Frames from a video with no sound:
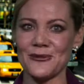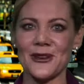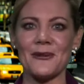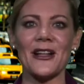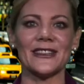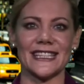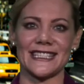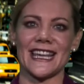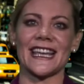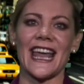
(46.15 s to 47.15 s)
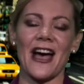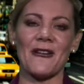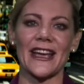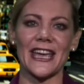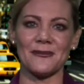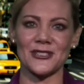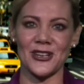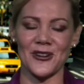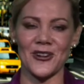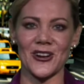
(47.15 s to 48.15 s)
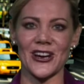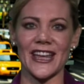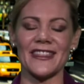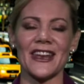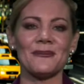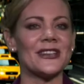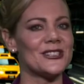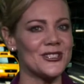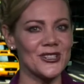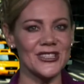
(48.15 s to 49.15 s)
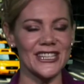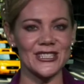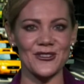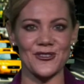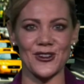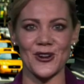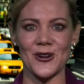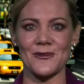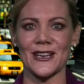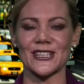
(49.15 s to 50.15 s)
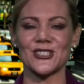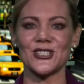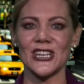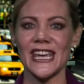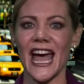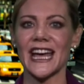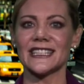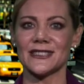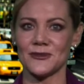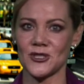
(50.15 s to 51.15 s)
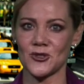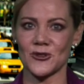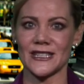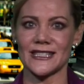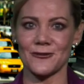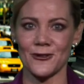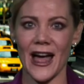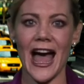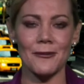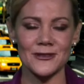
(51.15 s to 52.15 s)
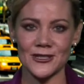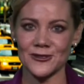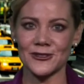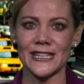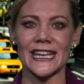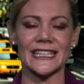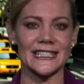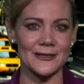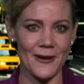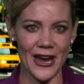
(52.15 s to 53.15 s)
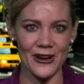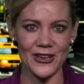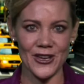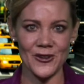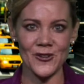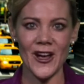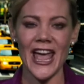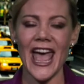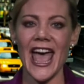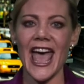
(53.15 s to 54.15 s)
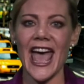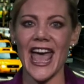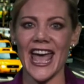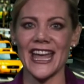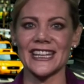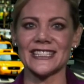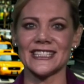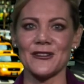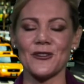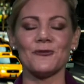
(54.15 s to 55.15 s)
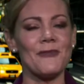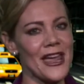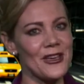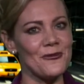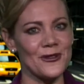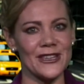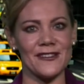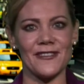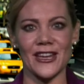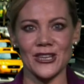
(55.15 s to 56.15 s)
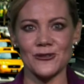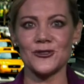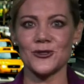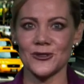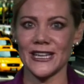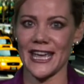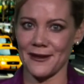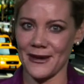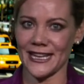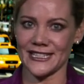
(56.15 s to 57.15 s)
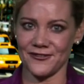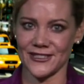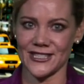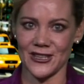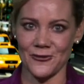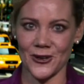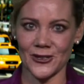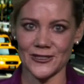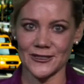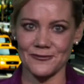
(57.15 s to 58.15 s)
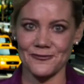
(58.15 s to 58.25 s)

bit about Lisa and how I came to know her, and then I'm going to turn things over to her because she has some stories that will absolutely inspire you and make you believe that you truly can make a difference in the world.